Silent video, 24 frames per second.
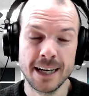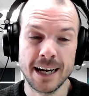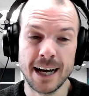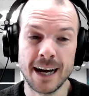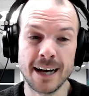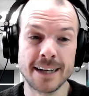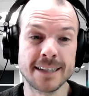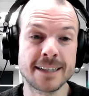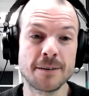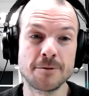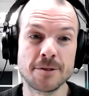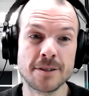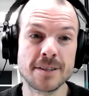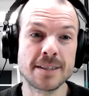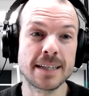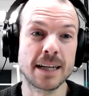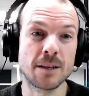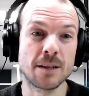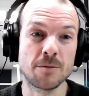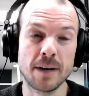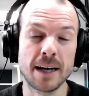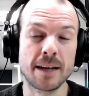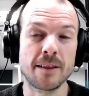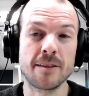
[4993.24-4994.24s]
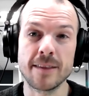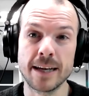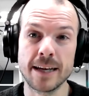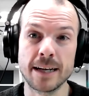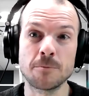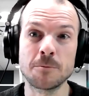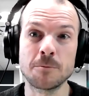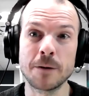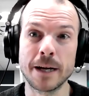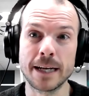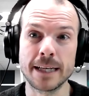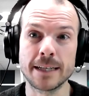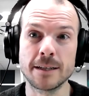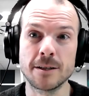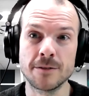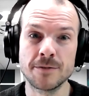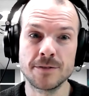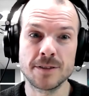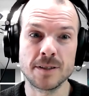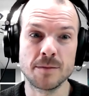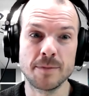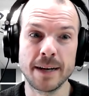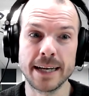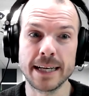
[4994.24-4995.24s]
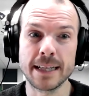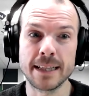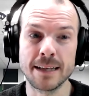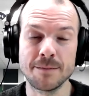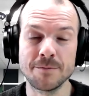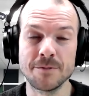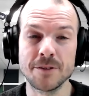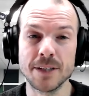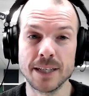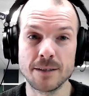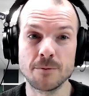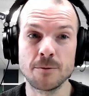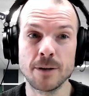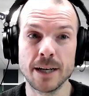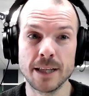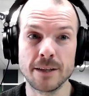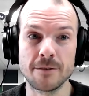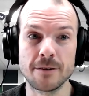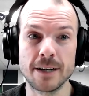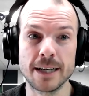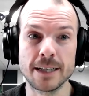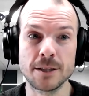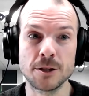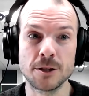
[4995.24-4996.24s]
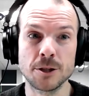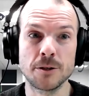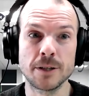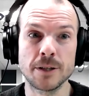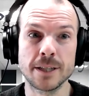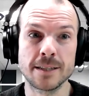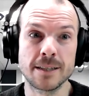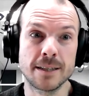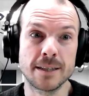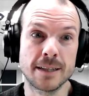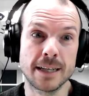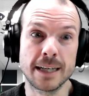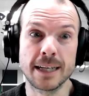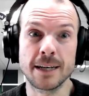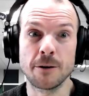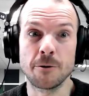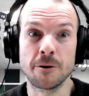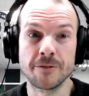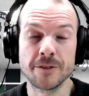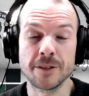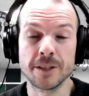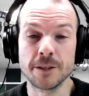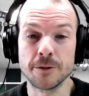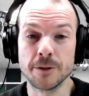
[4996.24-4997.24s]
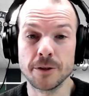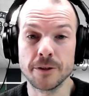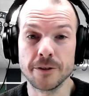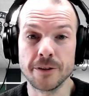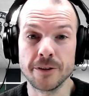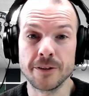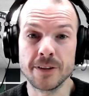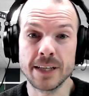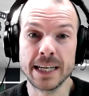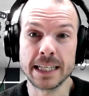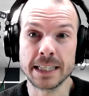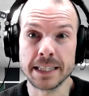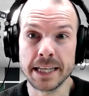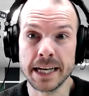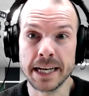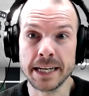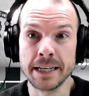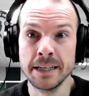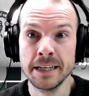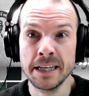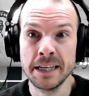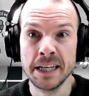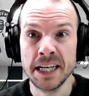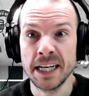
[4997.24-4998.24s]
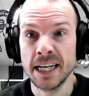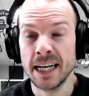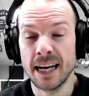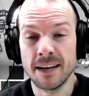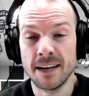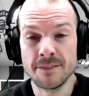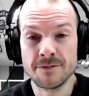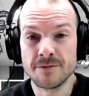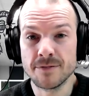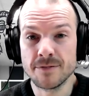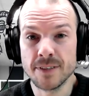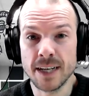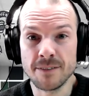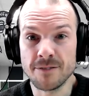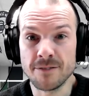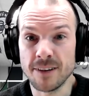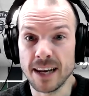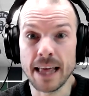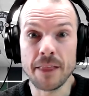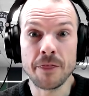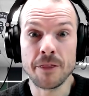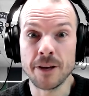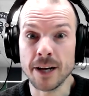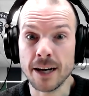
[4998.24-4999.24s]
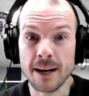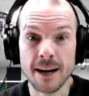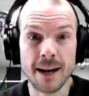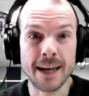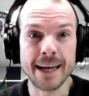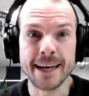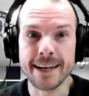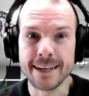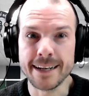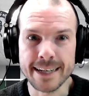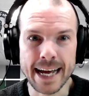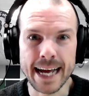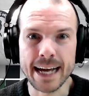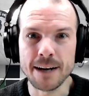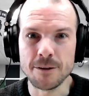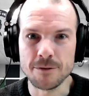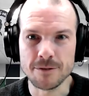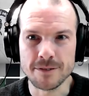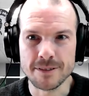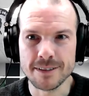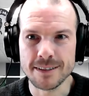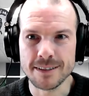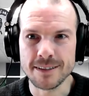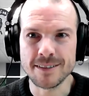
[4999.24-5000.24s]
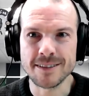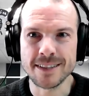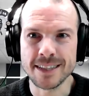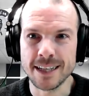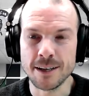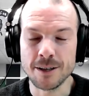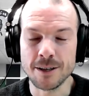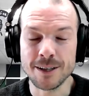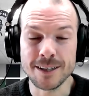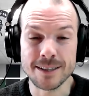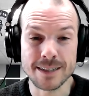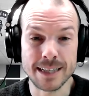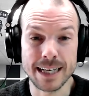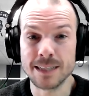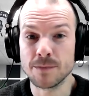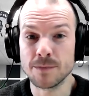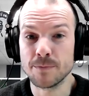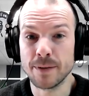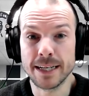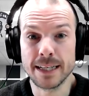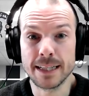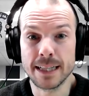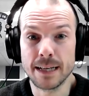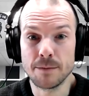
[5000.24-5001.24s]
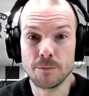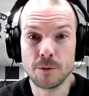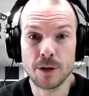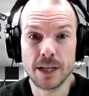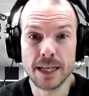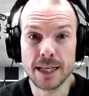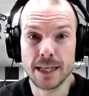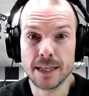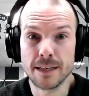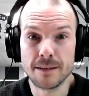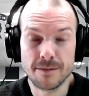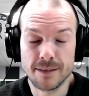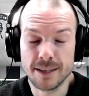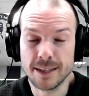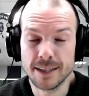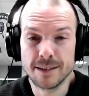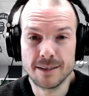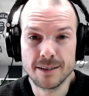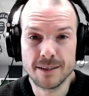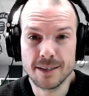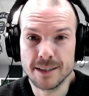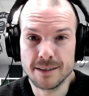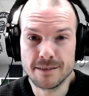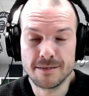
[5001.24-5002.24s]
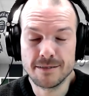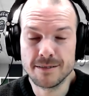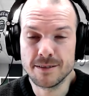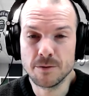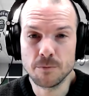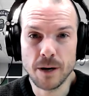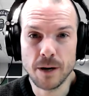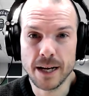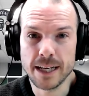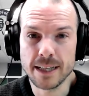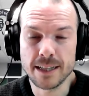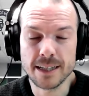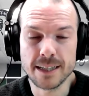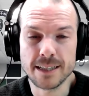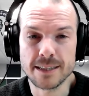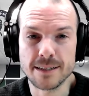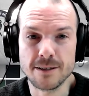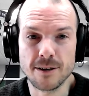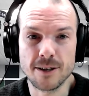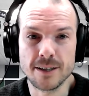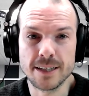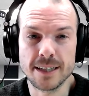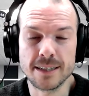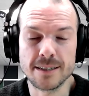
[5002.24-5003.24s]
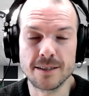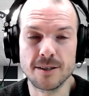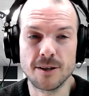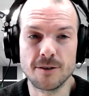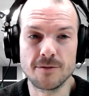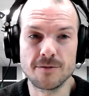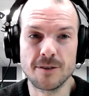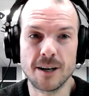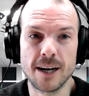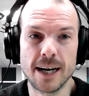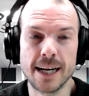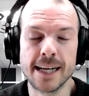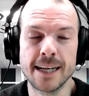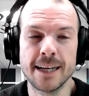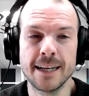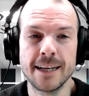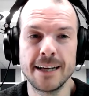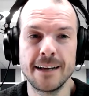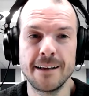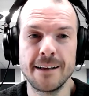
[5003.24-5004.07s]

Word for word: I don't sell my thing well enough to make them think we're the right choice and they go off and do another thing, then I've, I've let the client down, uh, you know, because they're spending their money in, in, in, the way that is not is not right.